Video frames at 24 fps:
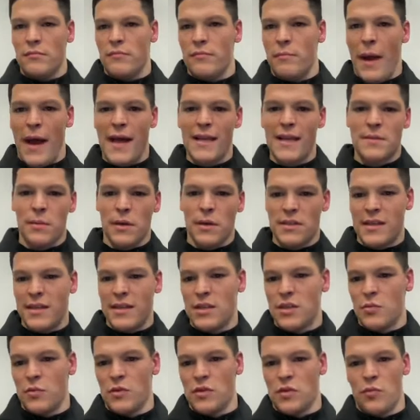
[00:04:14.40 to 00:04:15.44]
basketball
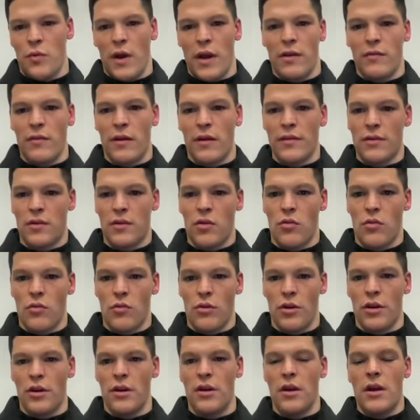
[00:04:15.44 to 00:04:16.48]
season was right around the
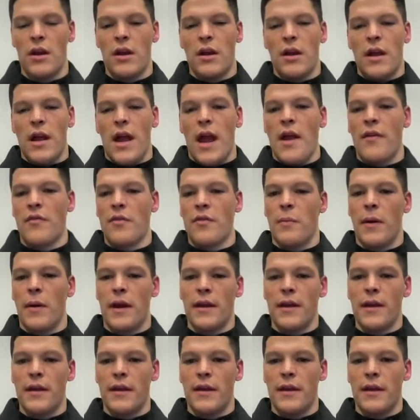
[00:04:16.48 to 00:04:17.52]
corner,
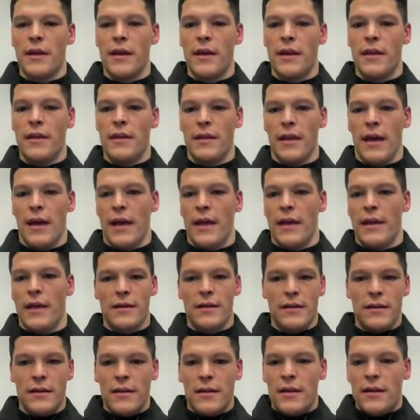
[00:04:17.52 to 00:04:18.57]
everybody in like
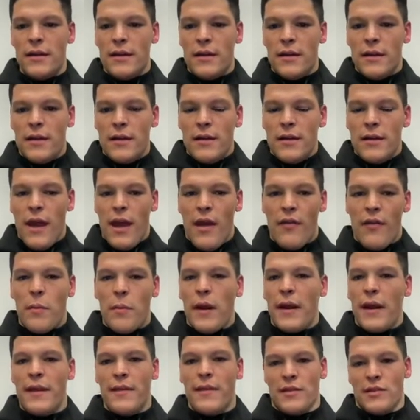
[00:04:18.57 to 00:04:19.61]

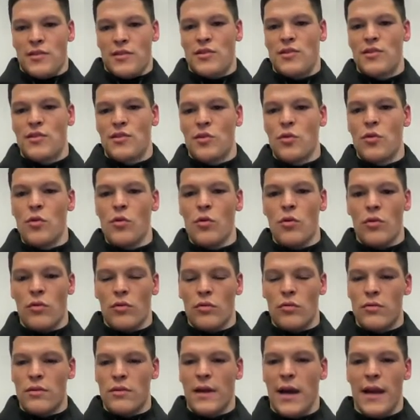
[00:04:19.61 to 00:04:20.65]
everybody in the
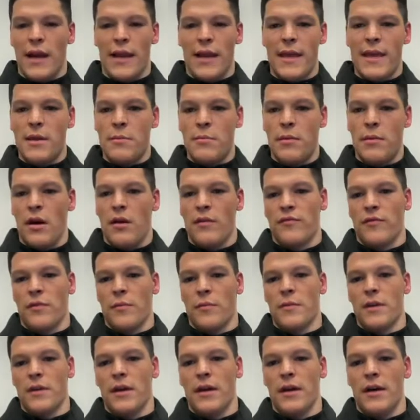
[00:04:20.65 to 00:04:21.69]
school got an email
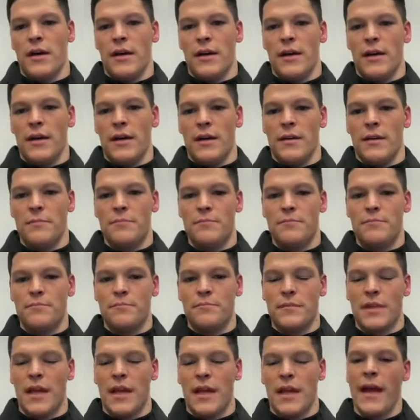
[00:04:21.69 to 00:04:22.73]
from
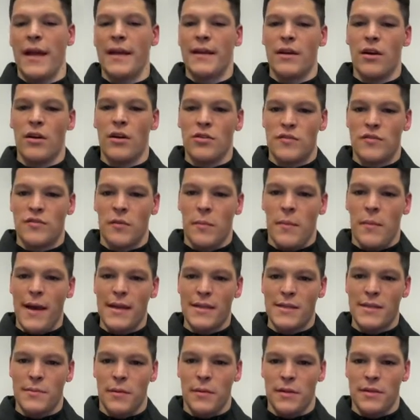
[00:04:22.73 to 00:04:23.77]
the head coach from the
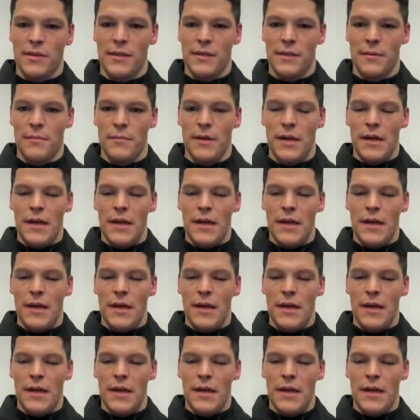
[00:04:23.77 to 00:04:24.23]
basketball team,